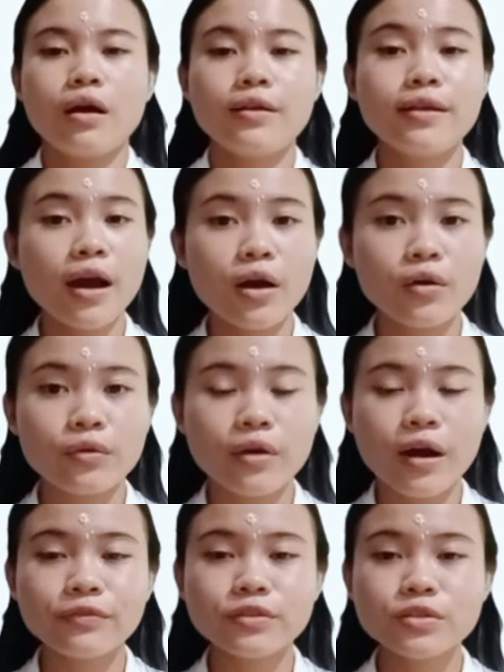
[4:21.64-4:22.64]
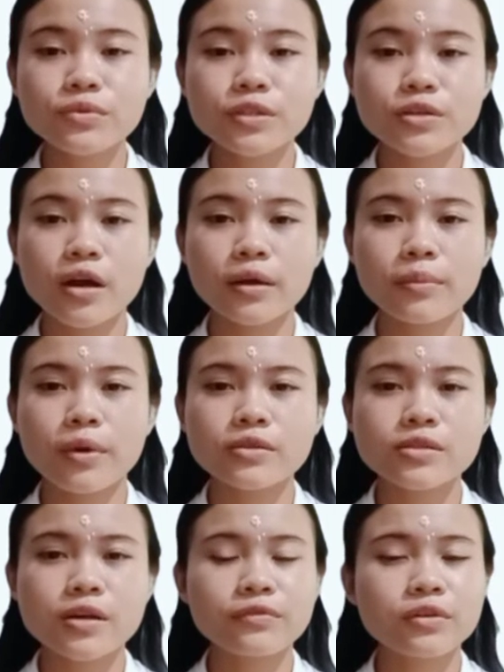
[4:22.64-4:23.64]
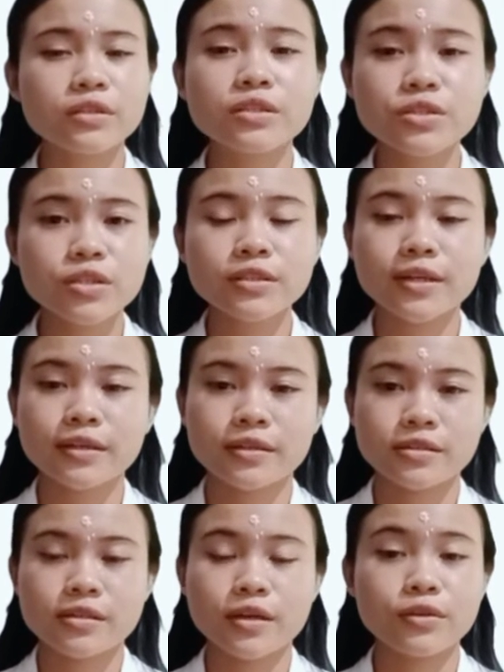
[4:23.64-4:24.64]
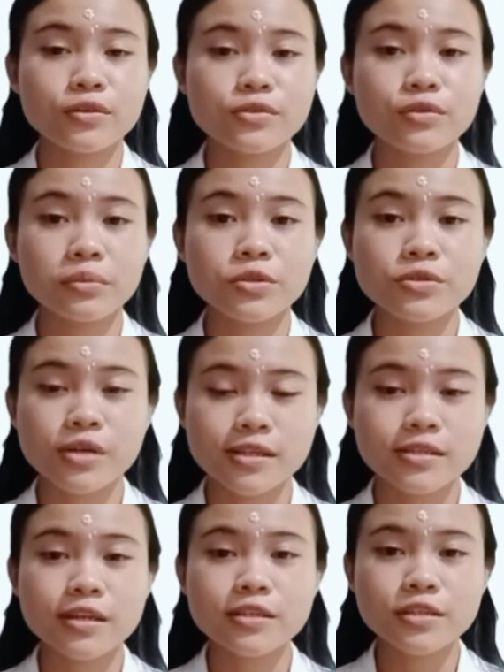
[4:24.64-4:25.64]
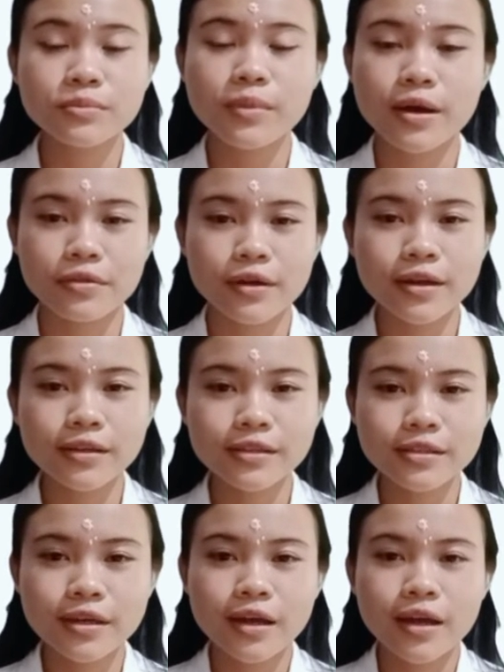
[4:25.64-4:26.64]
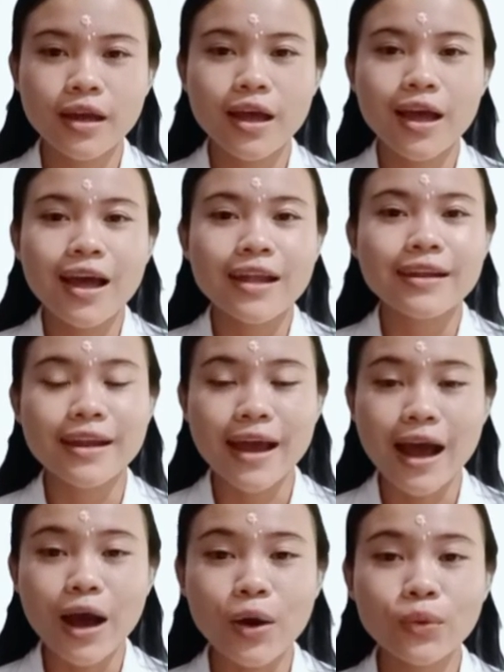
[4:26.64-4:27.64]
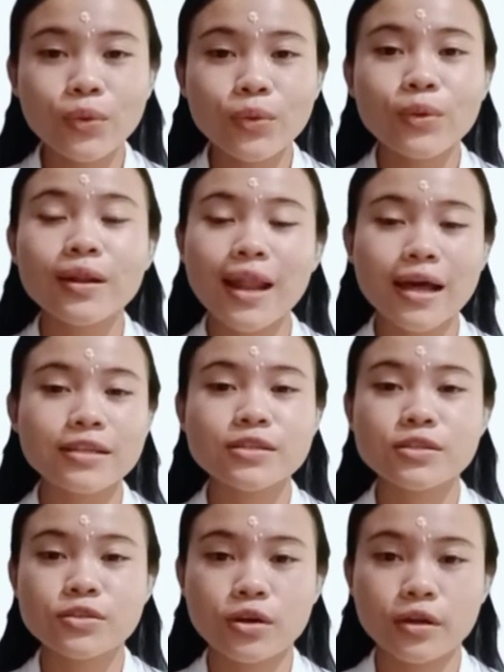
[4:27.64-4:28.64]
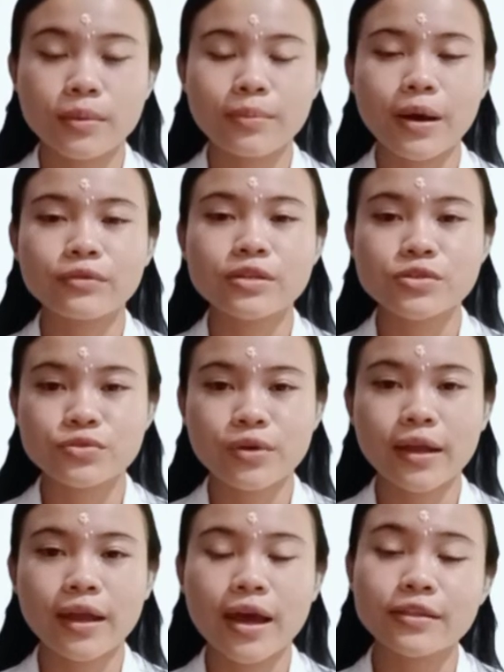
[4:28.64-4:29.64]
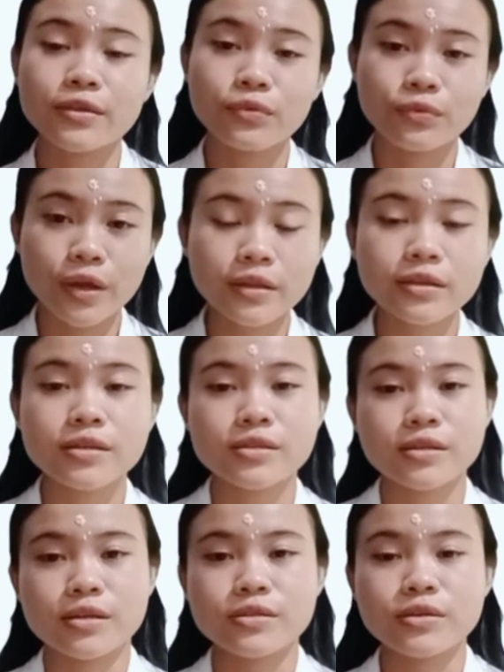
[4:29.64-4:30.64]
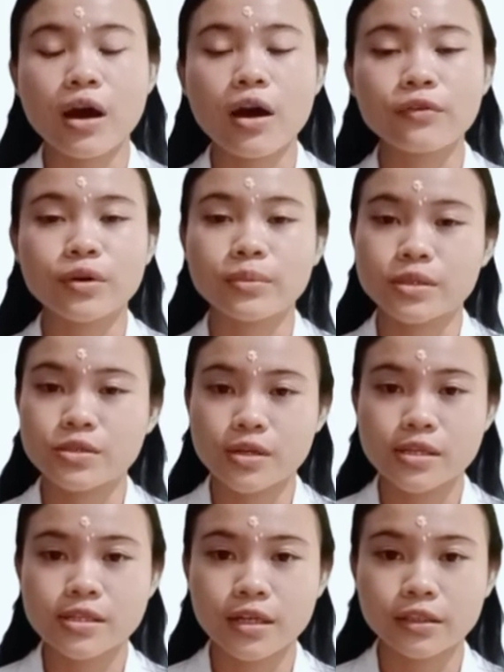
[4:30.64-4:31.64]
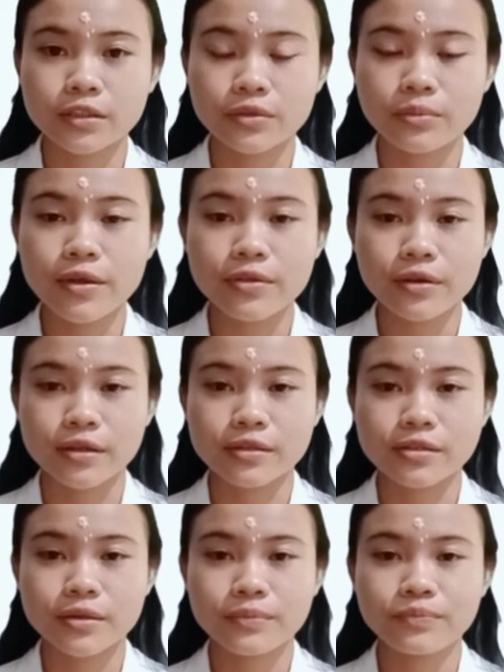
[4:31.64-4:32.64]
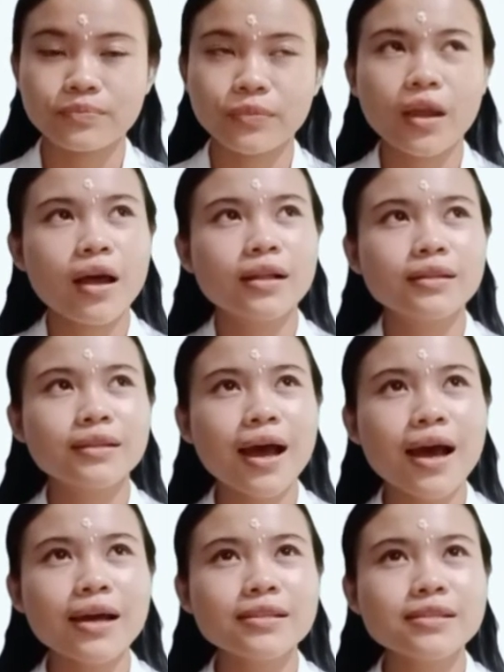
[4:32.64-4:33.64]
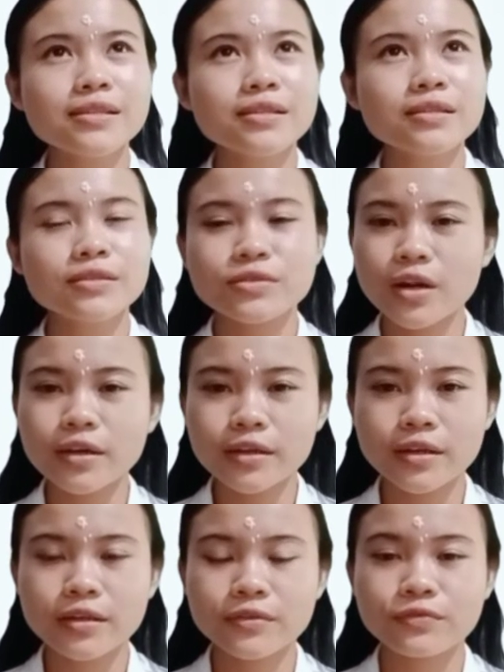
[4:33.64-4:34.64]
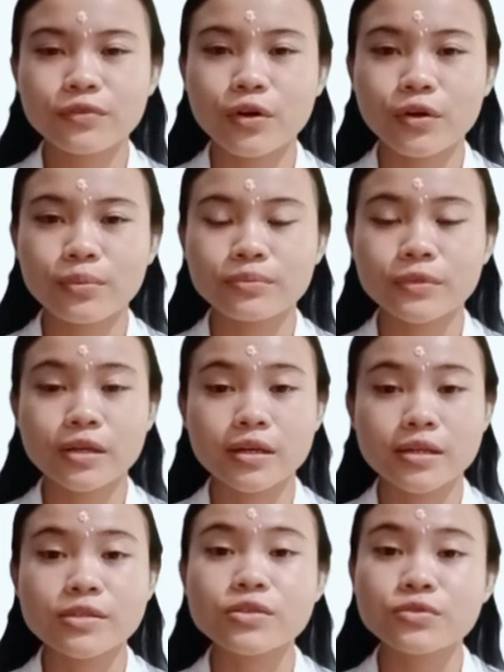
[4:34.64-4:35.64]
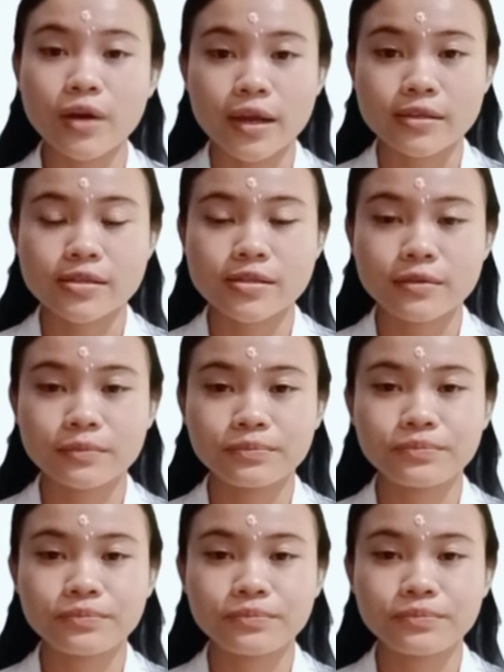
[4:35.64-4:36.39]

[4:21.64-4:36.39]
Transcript: Now, after we talk about several teaching techniques that use grammar translation method, now let's talk about the strengths and the weaknesses of grammar translation method. Let's start it from the strengths.